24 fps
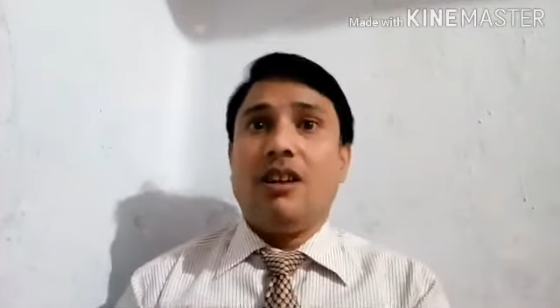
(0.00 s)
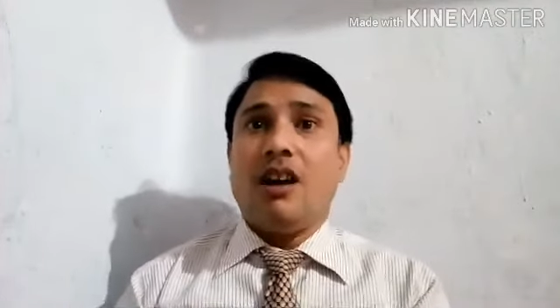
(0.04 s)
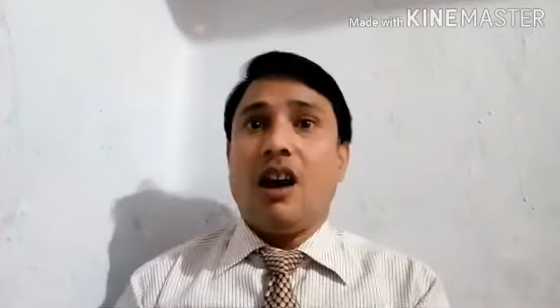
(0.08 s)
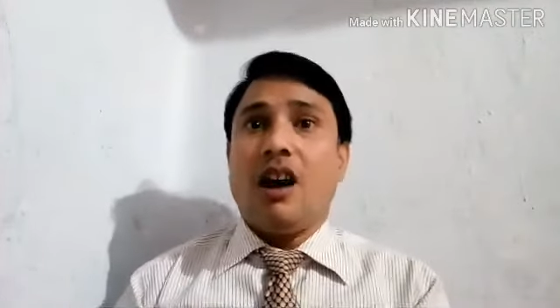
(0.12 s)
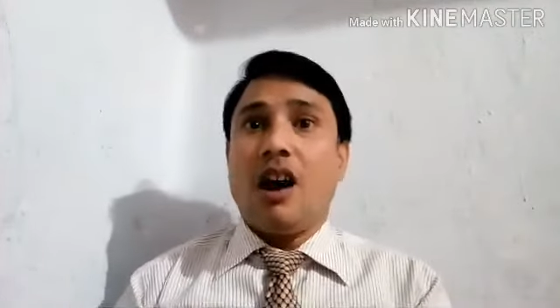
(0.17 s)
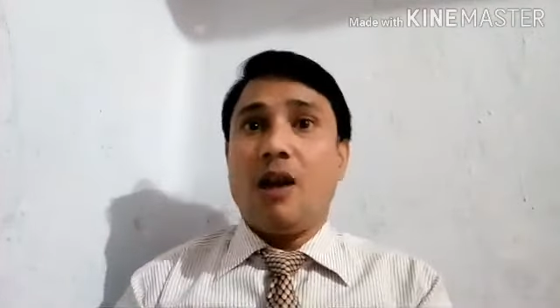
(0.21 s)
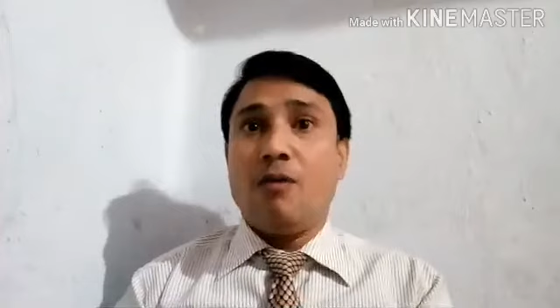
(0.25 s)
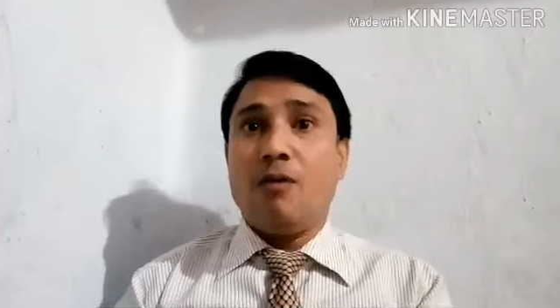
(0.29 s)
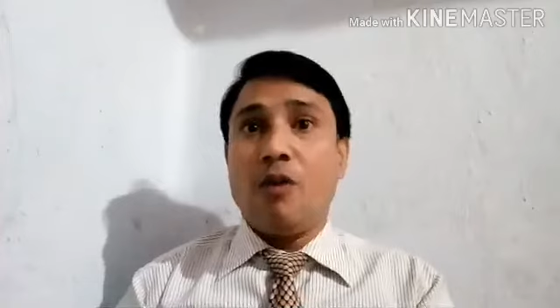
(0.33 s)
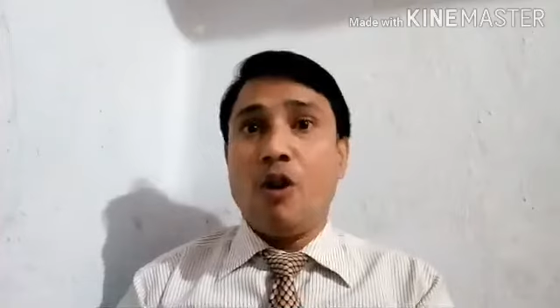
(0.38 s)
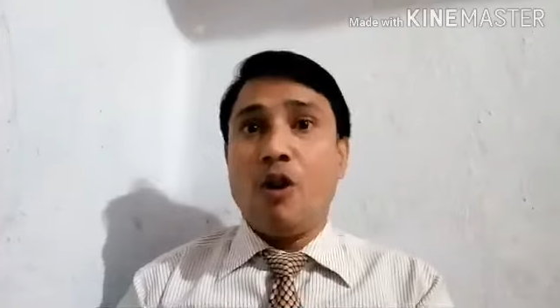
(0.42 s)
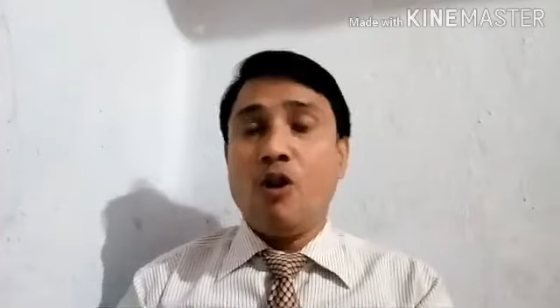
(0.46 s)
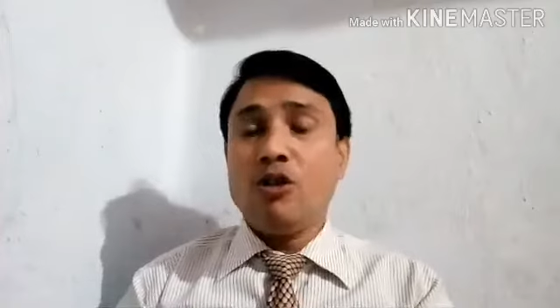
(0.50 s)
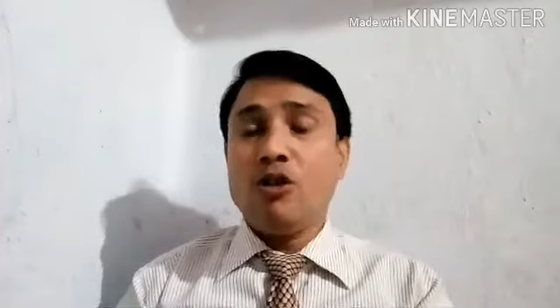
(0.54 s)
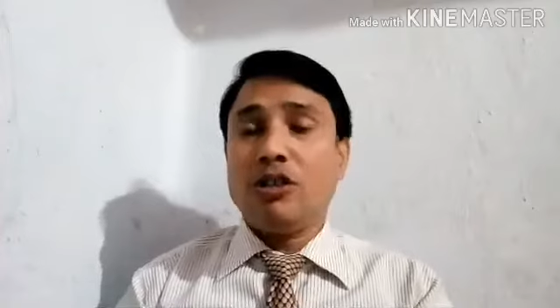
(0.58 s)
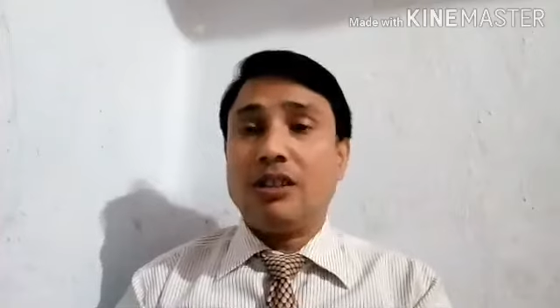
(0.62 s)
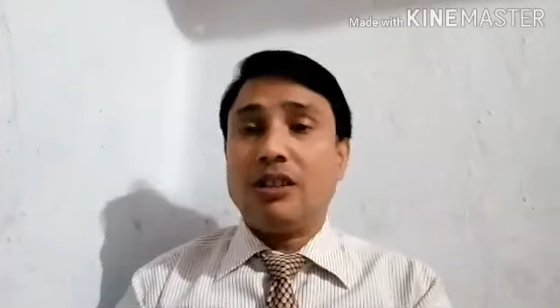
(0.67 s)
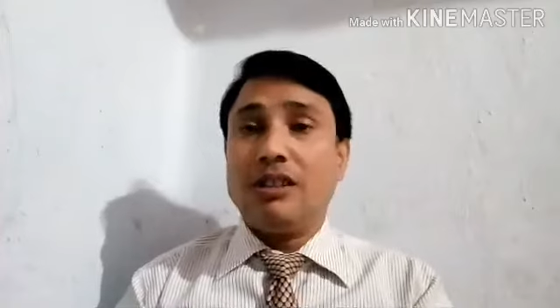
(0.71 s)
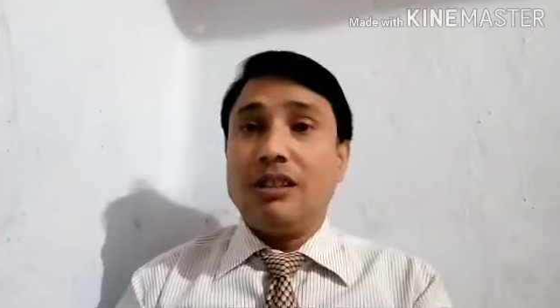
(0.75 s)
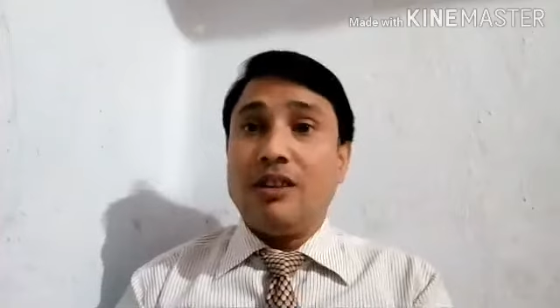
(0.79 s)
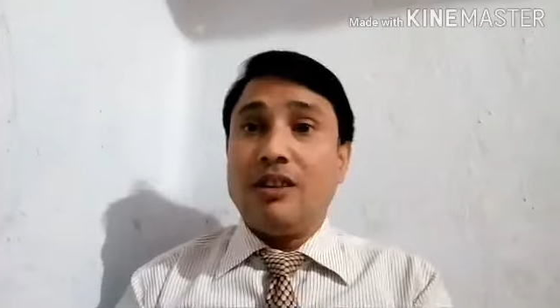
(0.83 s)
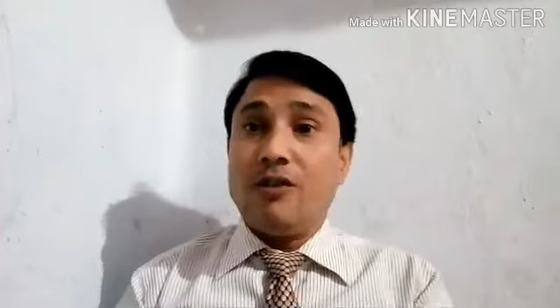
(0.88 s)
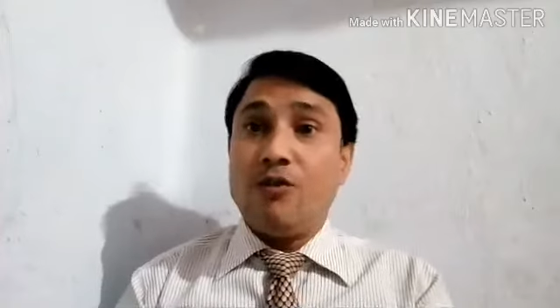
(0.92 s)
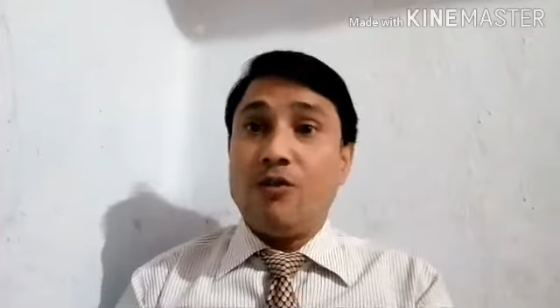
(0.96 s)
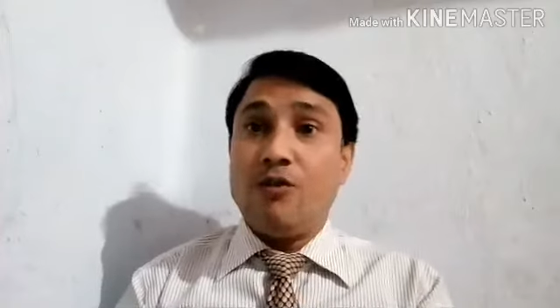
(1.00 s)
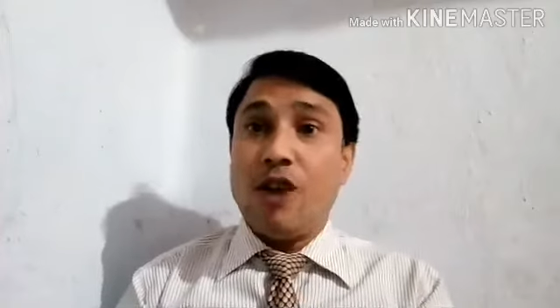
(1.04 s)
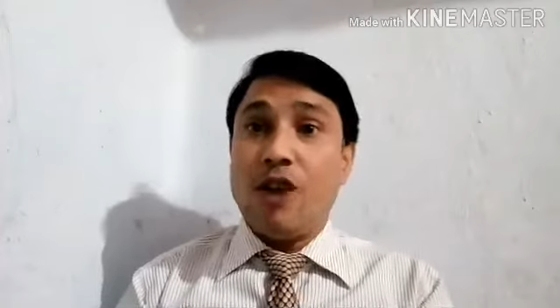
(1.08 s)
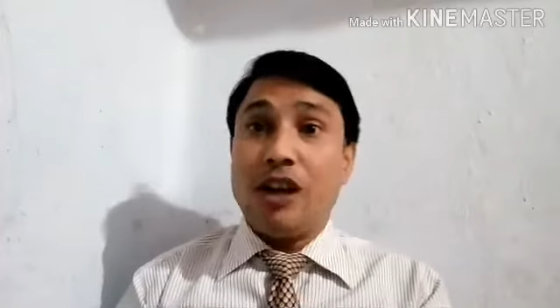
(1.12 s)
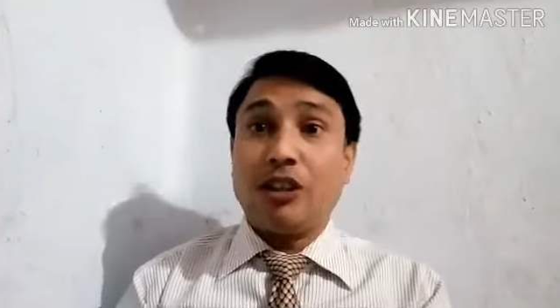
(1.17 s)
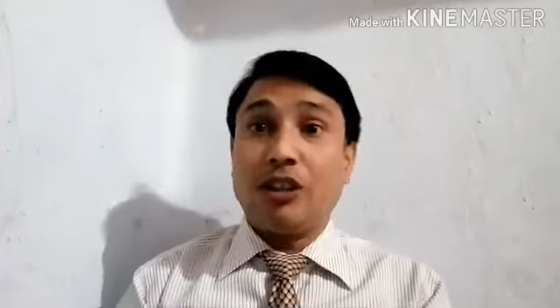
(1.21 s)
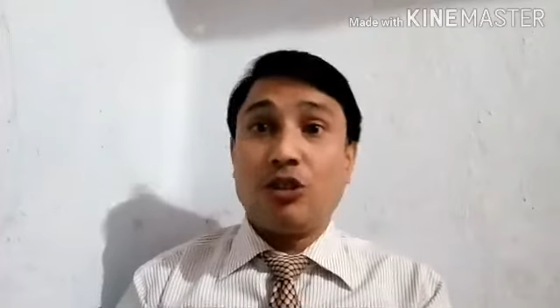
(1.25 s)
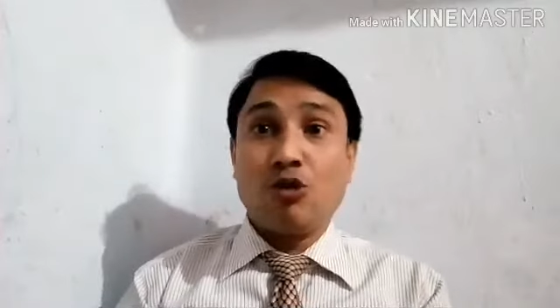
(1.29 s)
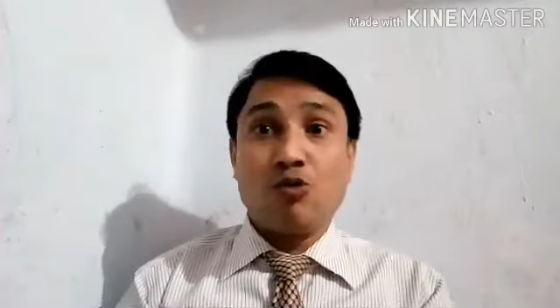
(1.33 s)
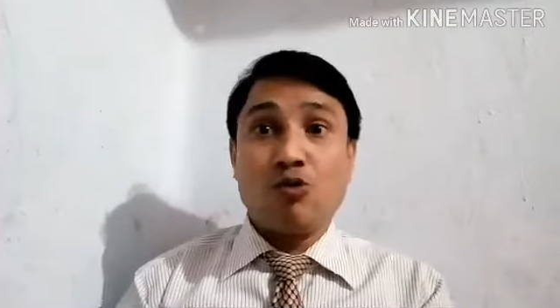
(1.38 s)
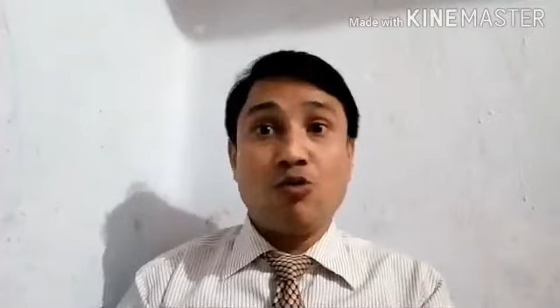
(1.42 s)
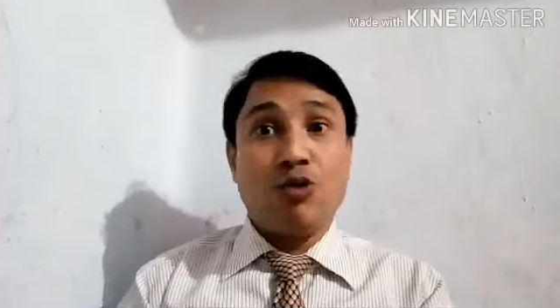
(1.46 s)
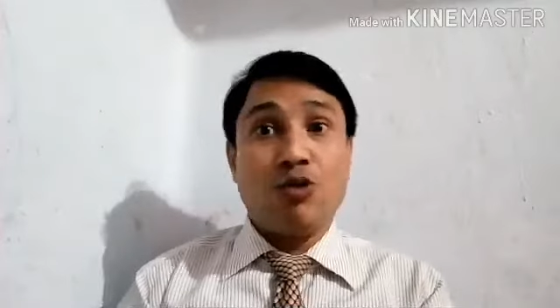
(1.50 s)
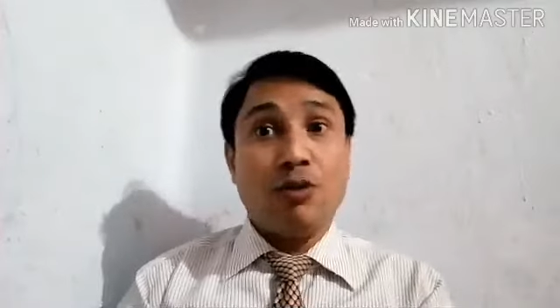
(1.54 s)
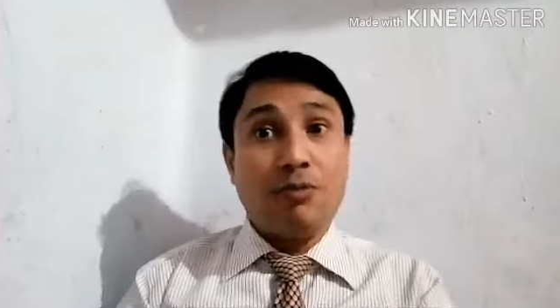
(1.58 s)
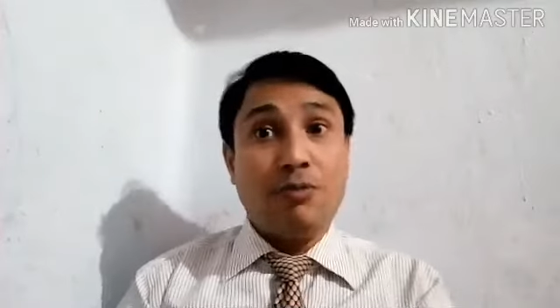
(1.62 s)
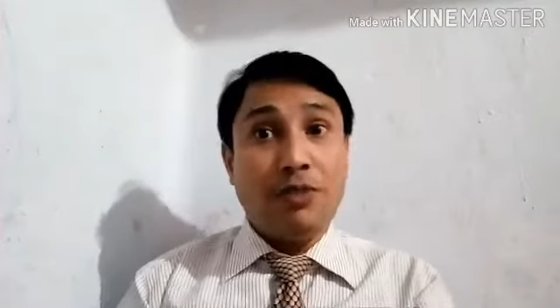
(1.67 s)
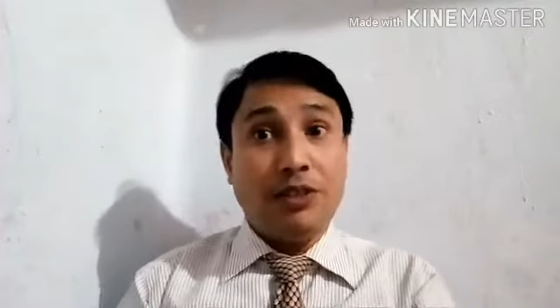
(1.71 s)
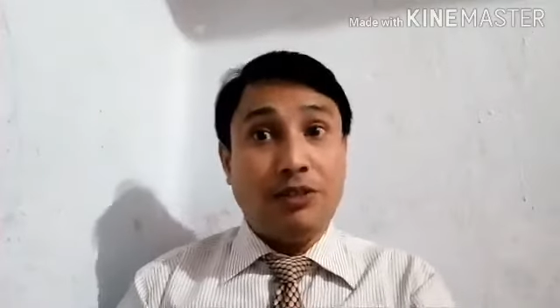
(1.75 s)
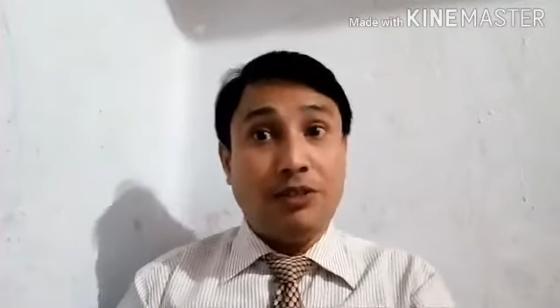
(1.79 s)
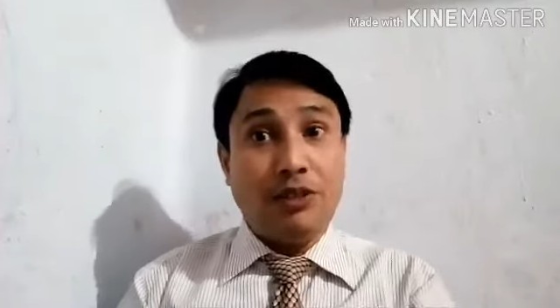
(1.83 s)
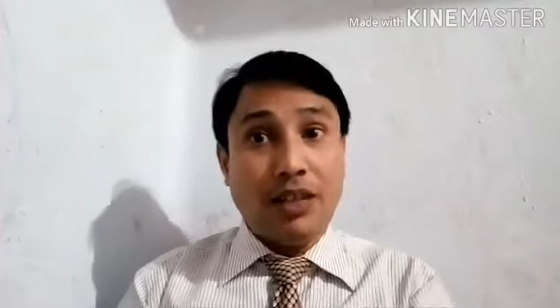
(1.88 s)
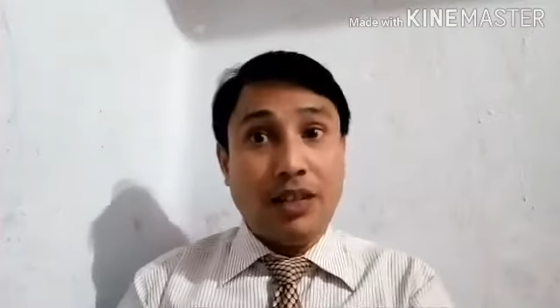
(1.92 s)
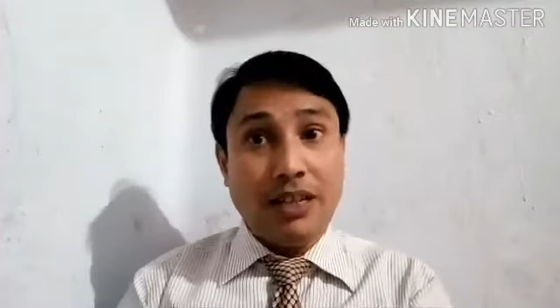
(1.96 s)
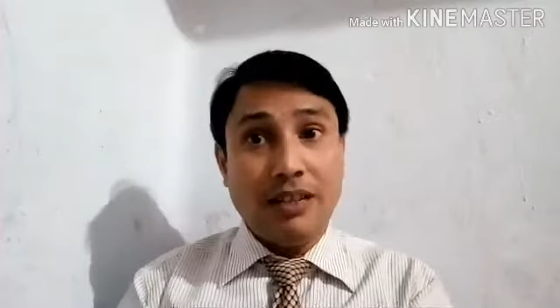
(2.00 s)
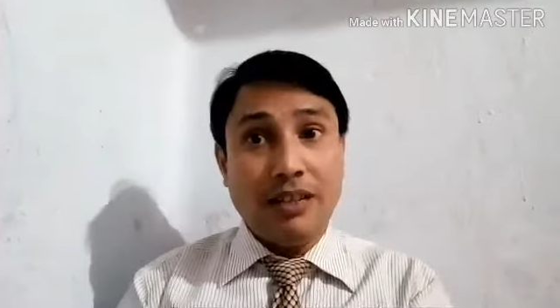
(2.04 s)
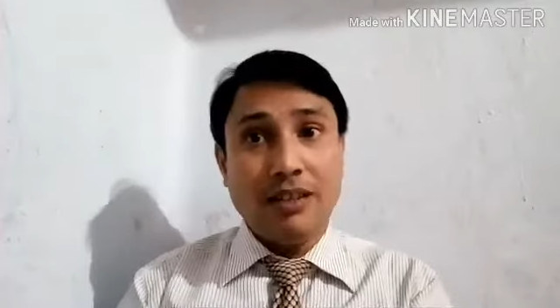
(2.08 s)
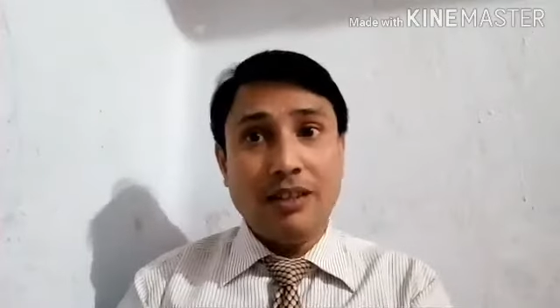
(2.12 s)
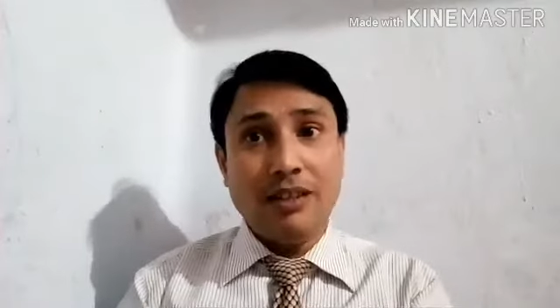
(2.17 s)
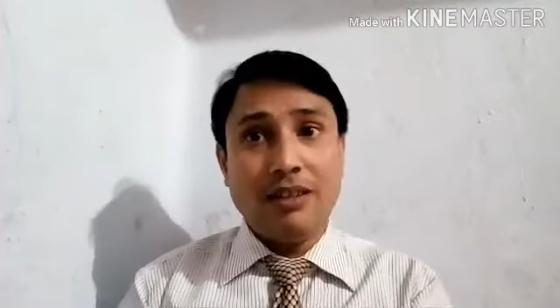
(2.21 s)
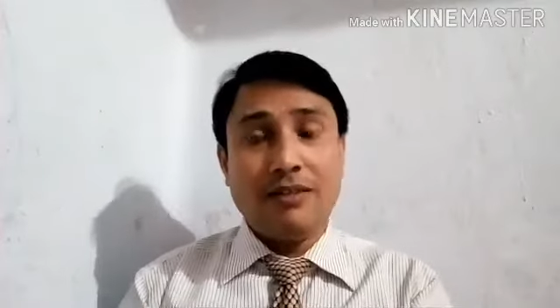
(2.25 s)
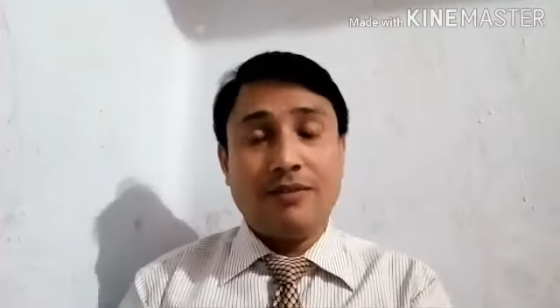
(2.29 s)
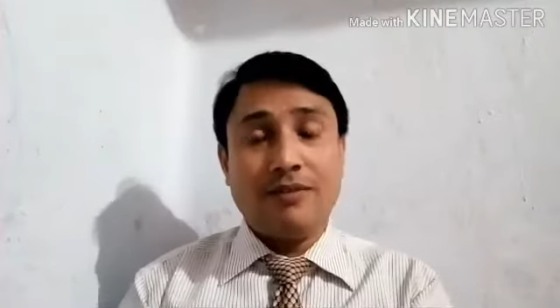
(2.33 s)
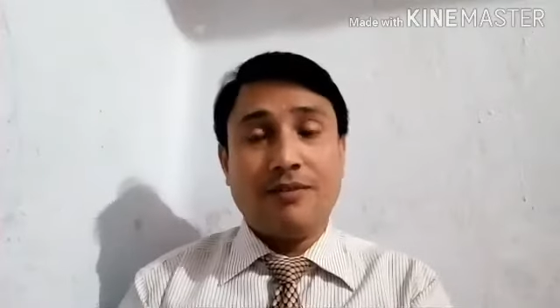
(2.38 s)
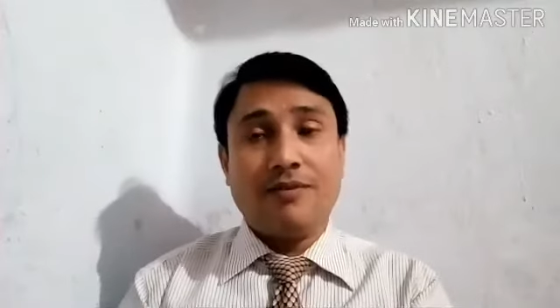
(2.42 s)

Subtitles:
about what should be done